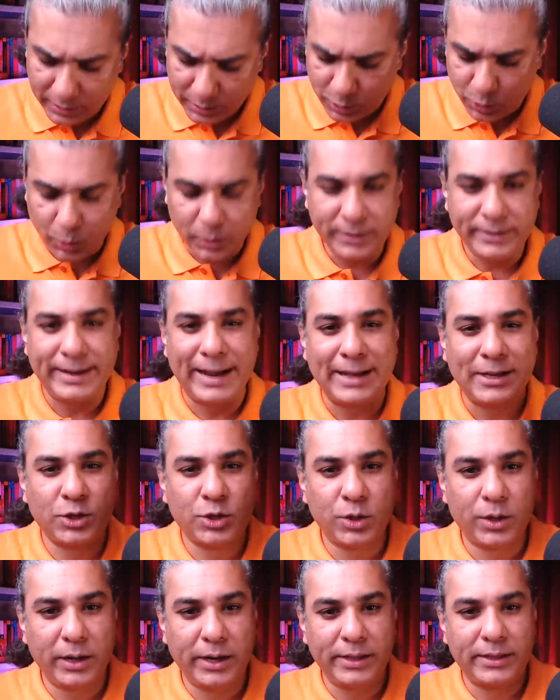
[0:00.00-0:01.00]
So
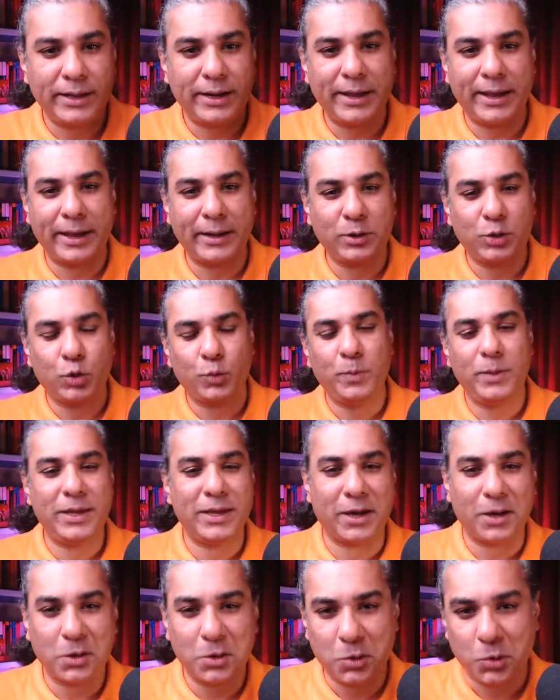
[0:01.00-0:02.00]
naturally, there had to
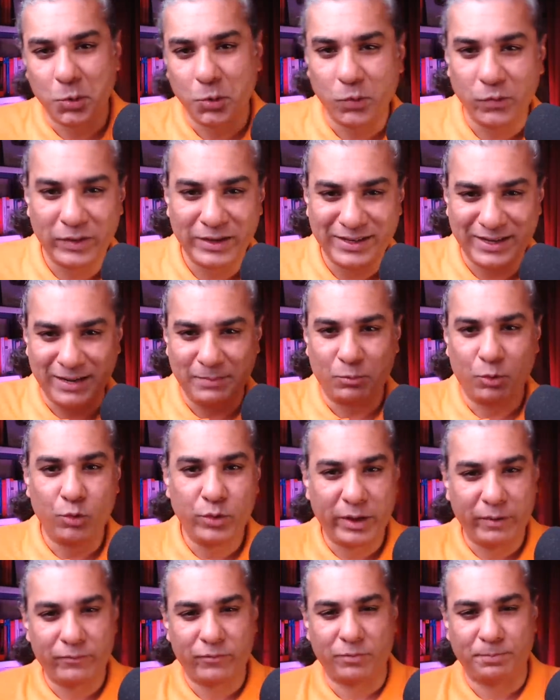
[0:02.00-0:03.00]
be a coup which
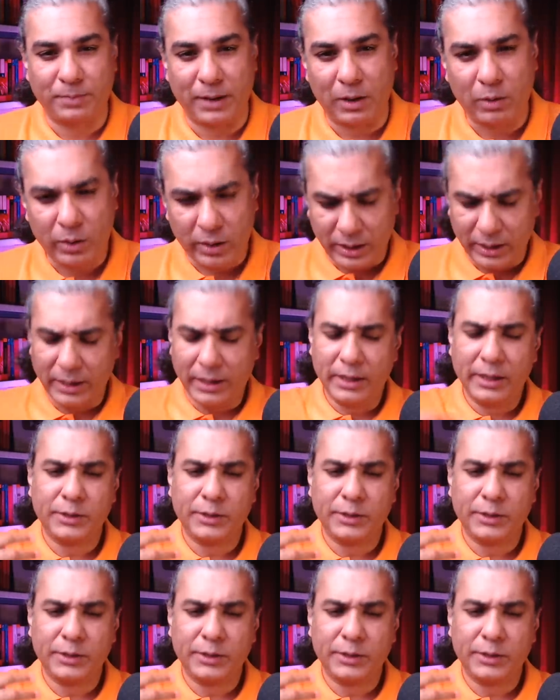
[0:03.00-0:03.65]
removed him from power.